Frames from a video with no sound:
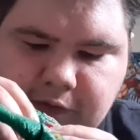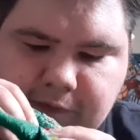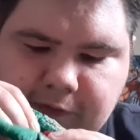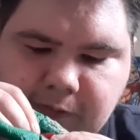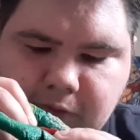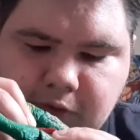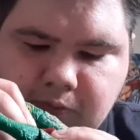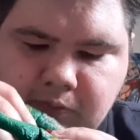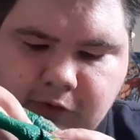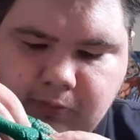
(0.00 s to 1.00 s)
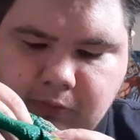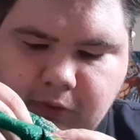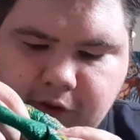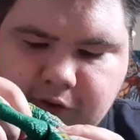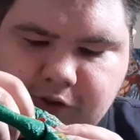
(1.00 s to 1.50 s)
It's been
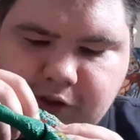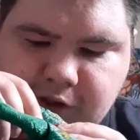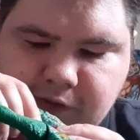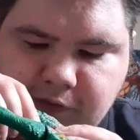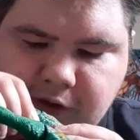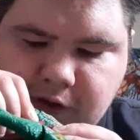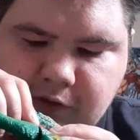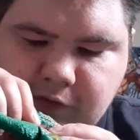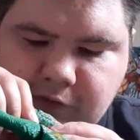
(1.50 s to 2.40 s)
working just fine